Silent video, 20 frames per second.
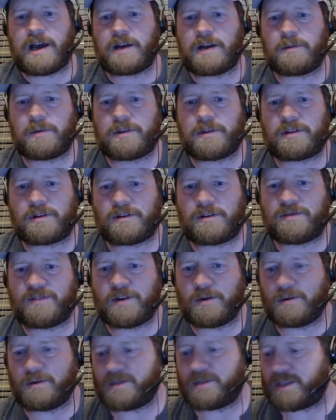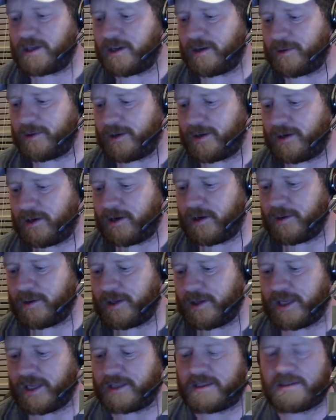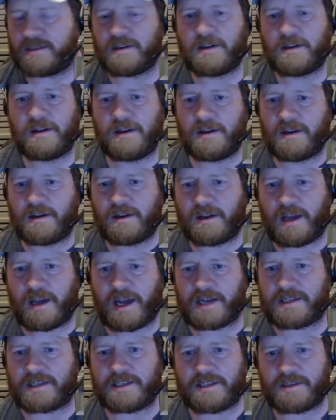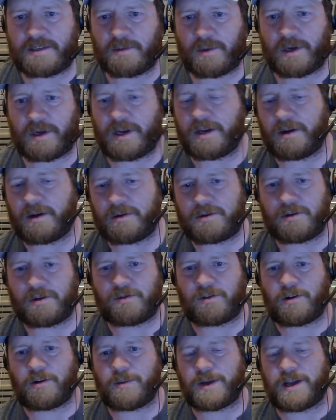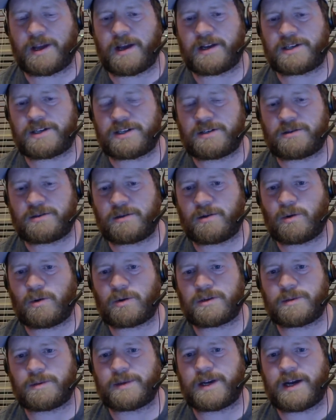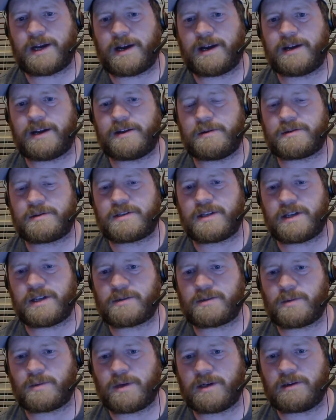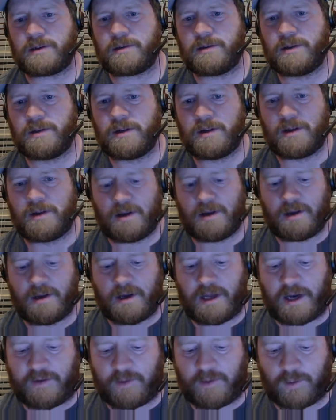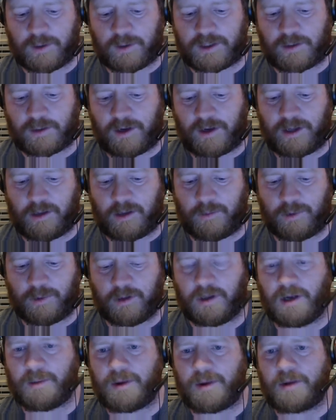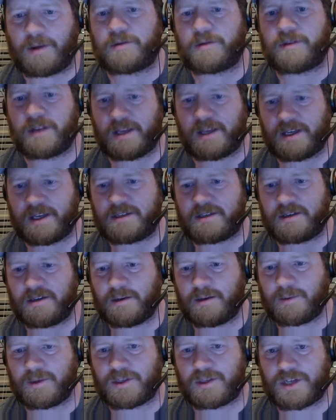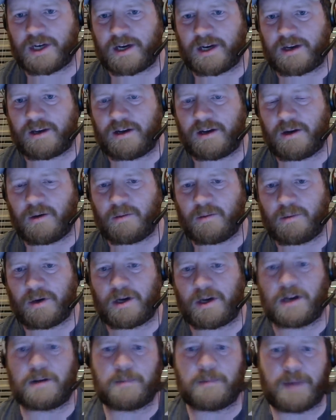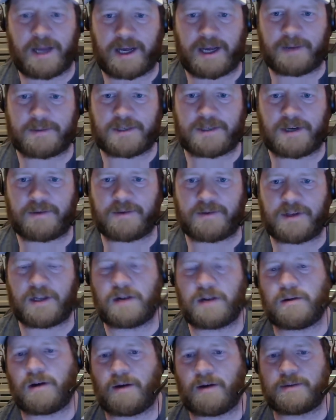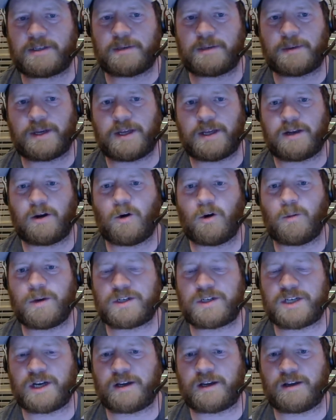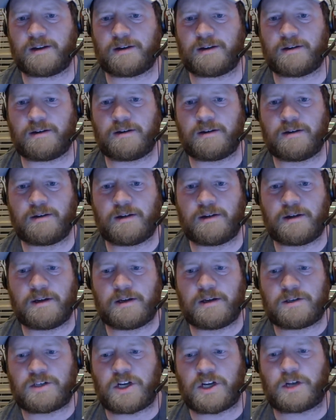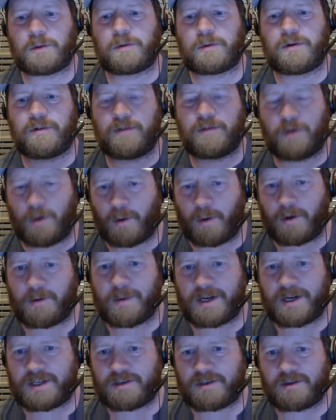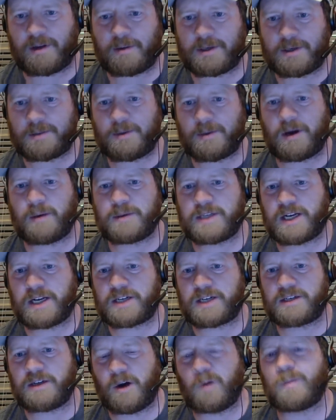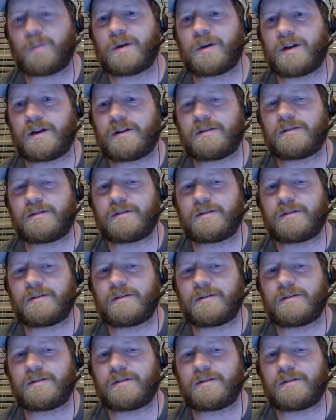with their phones, and then, and that's Cachely is the one I go to for all my caching. So of course I'm going to hide using that as well. And every once in a while I'll pull up other things to double check, and put it in maps and obviously when I get home I check it and check with the reviewer to make sure that spot was actually open and